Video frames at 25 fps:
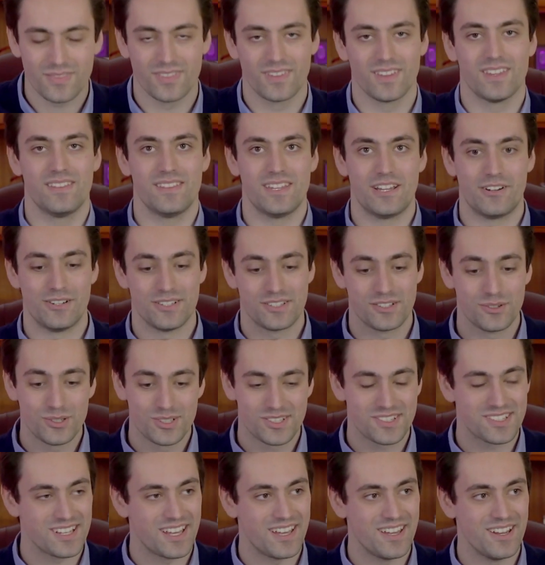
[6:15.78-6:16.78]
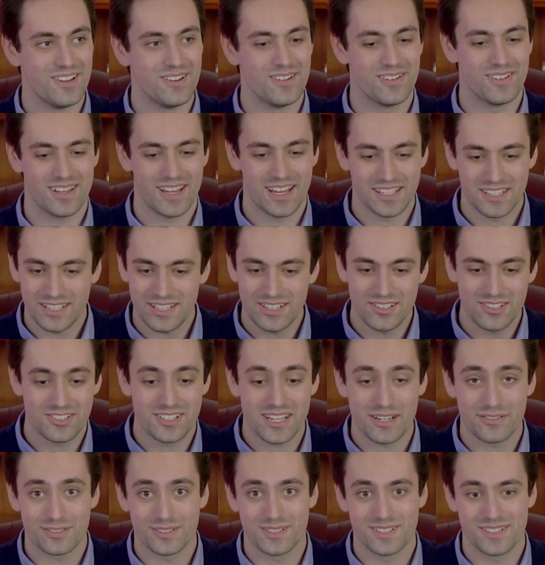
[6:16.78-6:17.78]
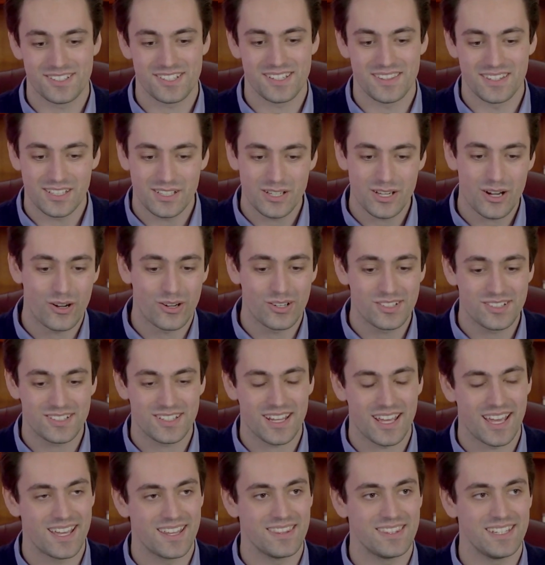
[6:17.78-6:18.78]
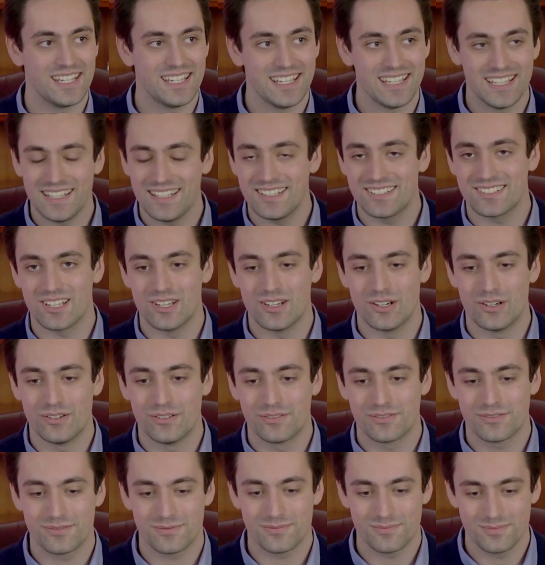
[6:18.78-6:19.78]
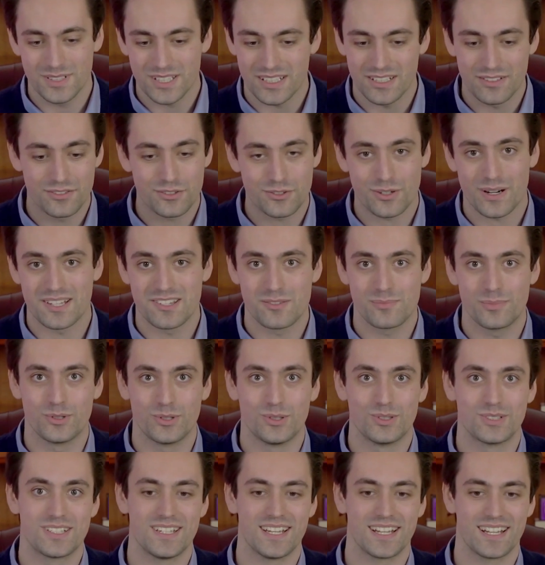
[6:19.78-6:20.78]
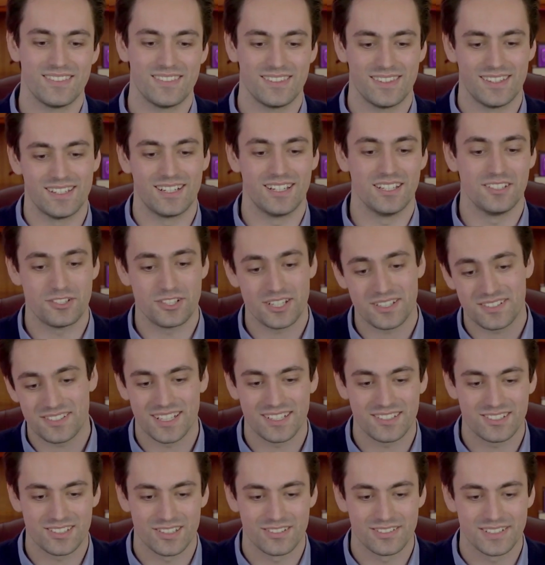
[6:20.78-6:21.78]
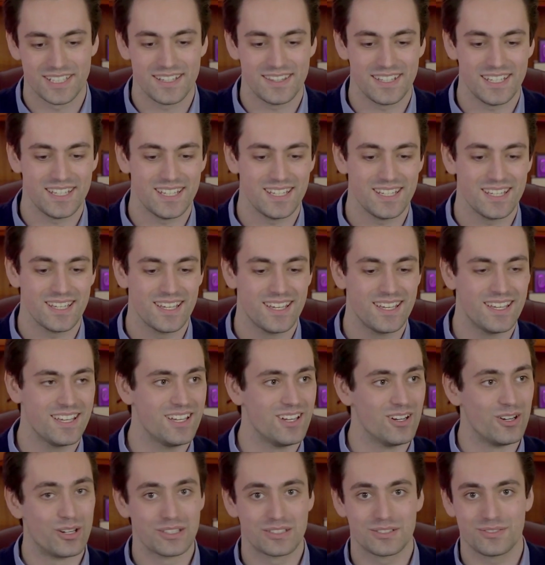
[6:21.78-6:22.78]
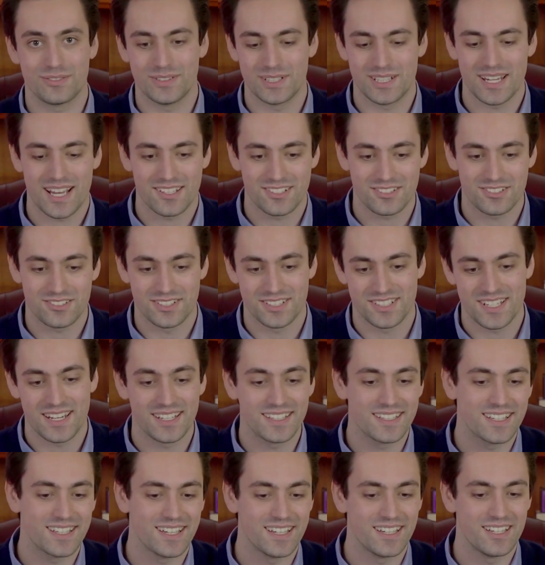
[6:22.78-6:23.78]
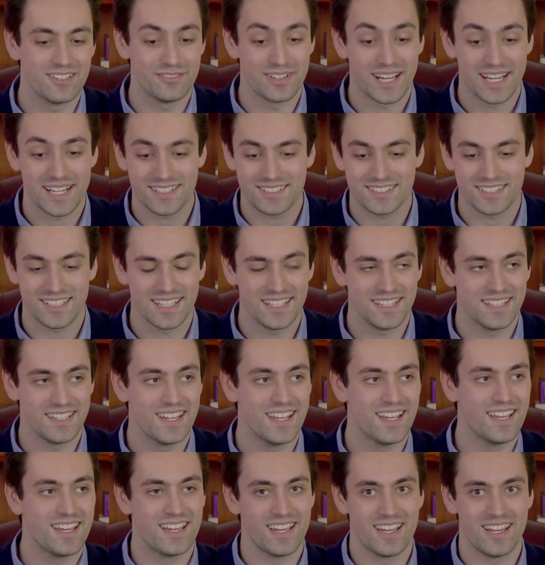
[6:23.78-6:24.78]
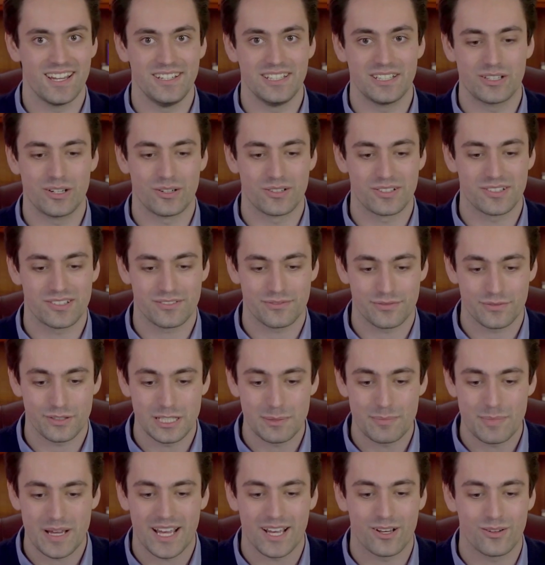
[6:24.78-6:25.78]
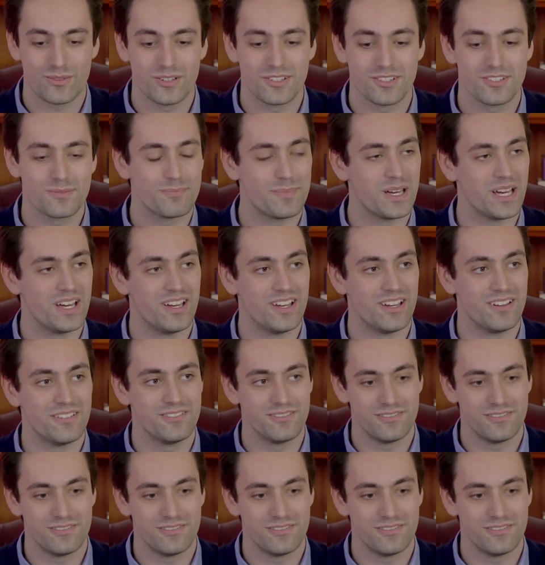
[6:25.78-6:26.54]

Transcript: there is also a huge difference in the cost and the ease of kind of transporting and the logistics of it. The Oxford AstraZeneca vaccine only costs £3 per